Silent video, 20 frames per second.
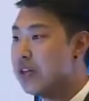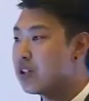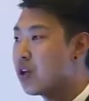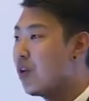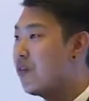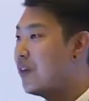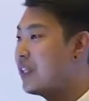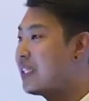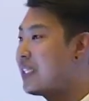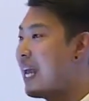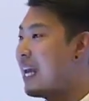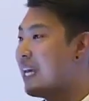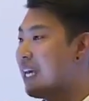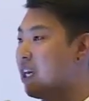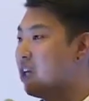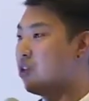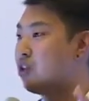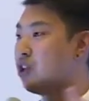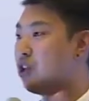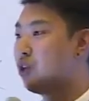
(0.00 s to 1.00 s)
So if it's taking
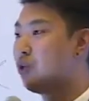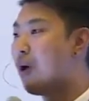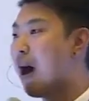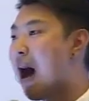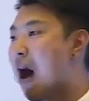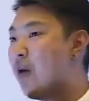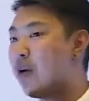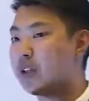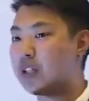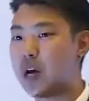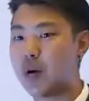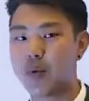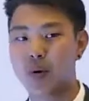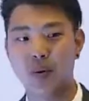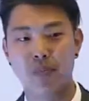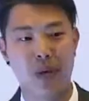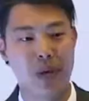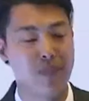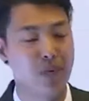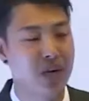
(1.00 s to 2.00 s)
you two hours, how
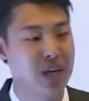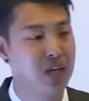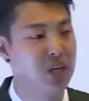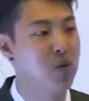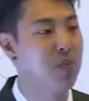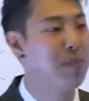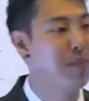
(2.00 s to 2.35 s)
many people can you